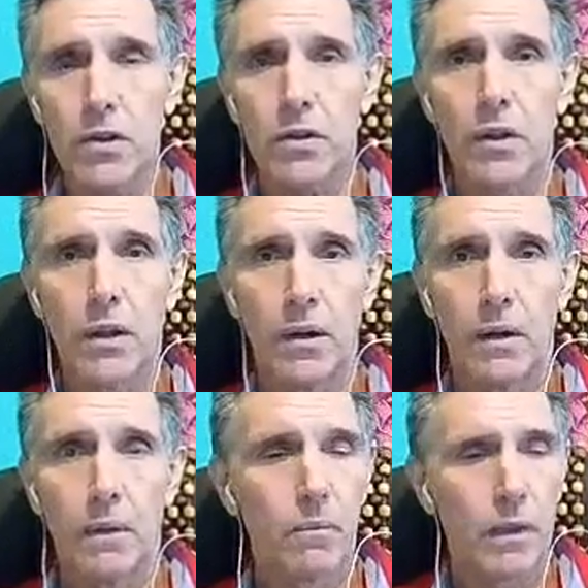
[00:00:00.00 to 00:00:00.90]
is
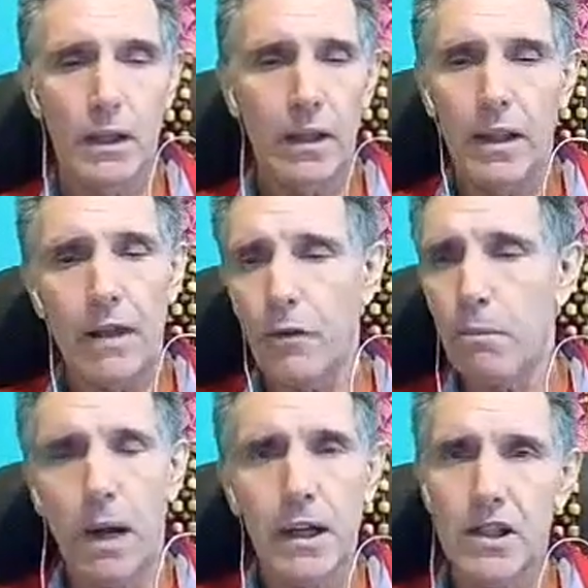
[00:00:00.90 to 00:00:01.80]
that
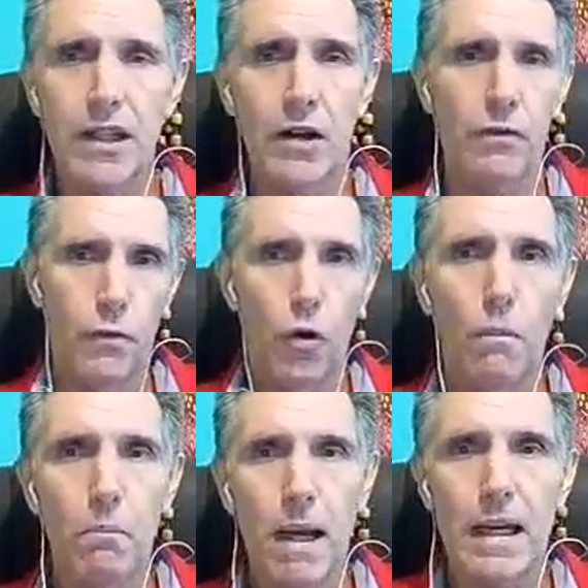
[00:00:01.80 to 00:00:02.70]
everybody is there
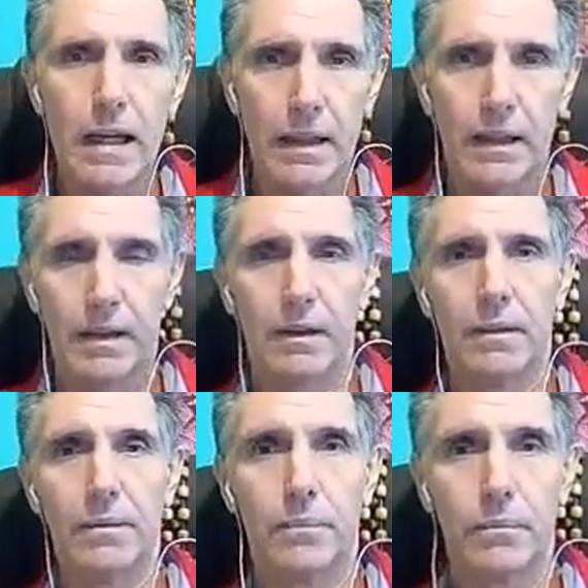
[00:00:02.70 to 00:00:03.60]
for money.
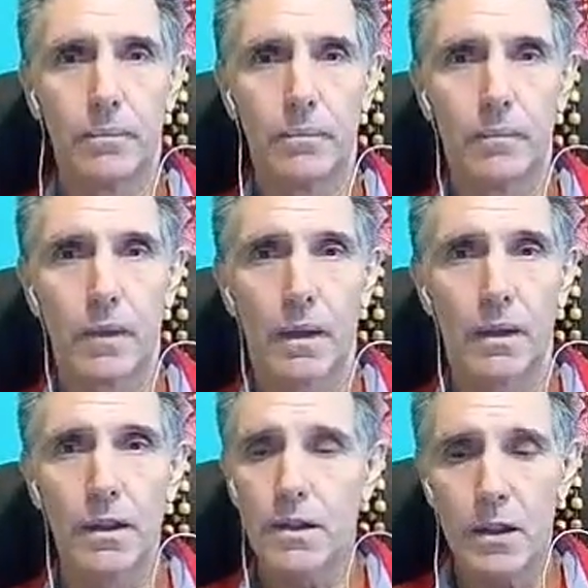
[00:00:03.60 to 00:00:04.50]

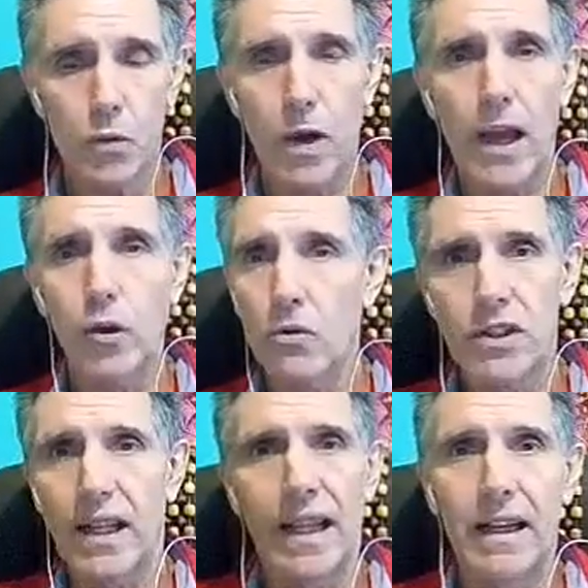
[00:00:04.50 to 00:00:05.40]
This is why I don't
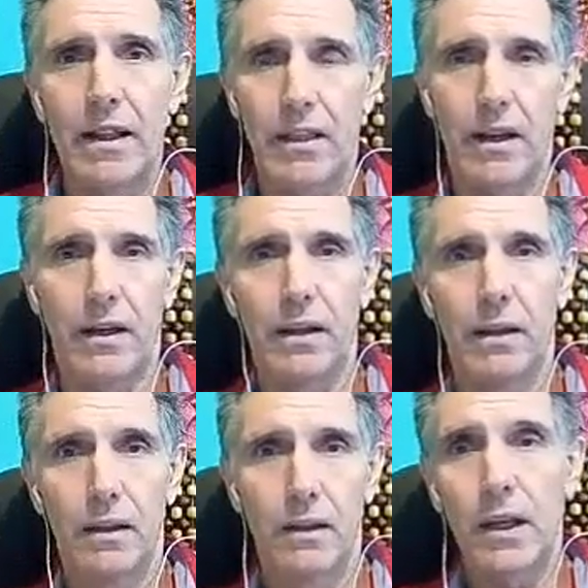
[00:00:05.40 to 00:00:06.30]
sell anything.
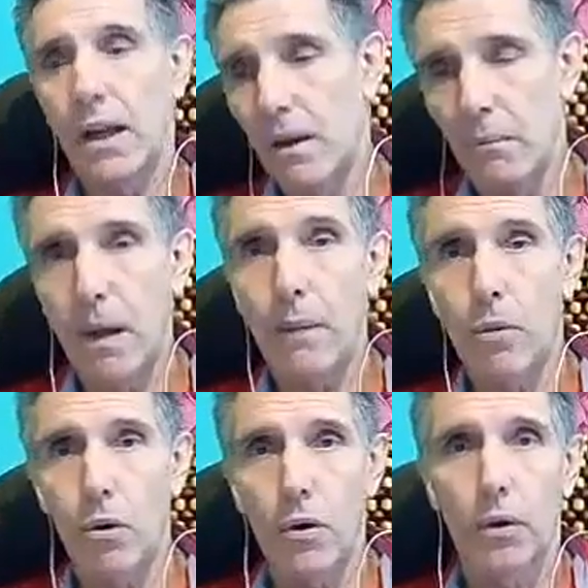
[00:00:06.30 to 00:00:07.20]
Yeah, my
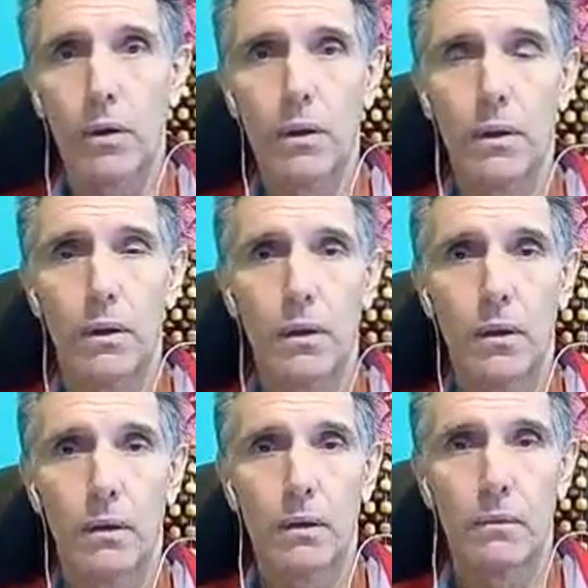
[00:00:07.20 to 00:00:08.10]
book,
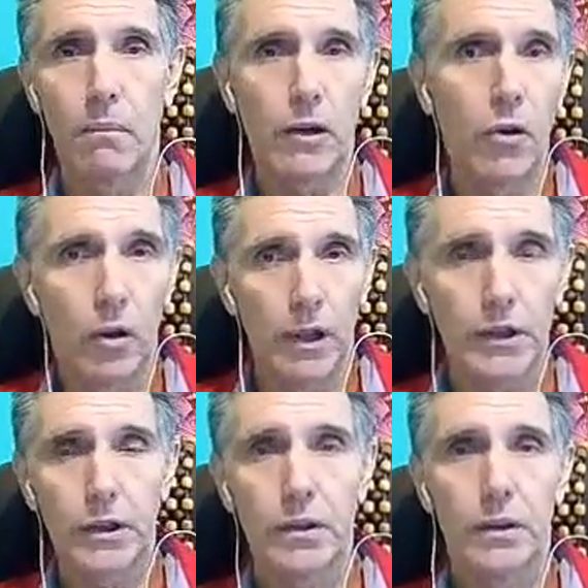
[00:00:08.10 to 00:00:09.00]
my
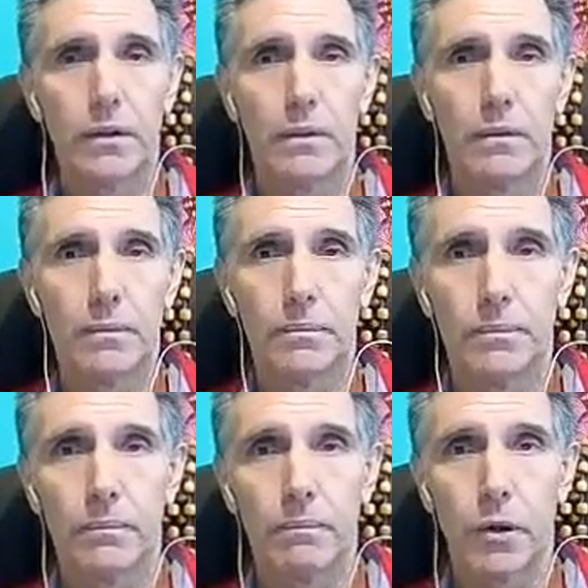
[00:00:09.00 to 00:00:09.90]
knowledge,
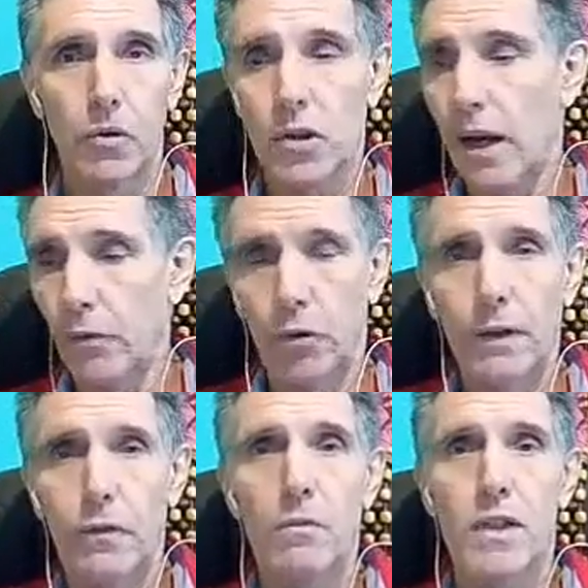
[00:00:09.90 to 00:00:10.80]
because I have to
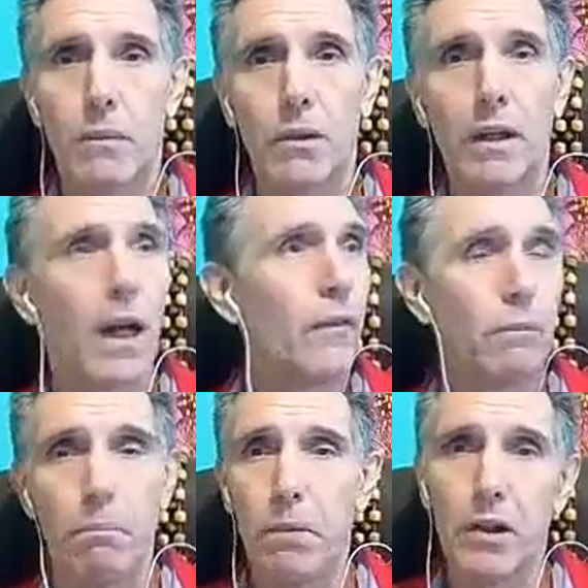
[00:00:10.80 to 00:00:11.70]
live from something, I
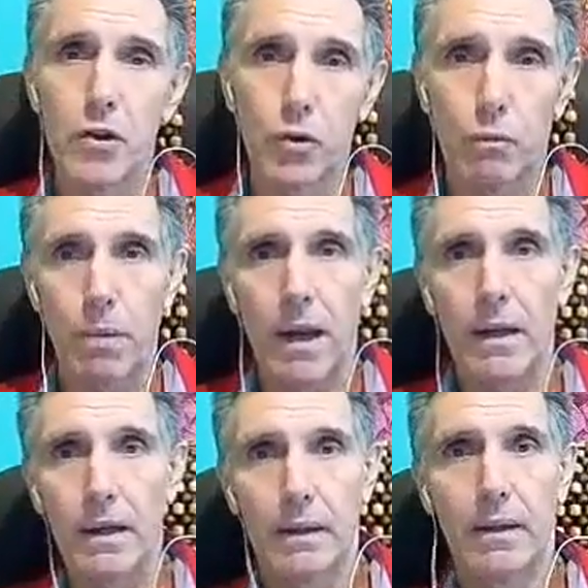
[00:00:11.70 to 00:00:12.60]
have bills to pay.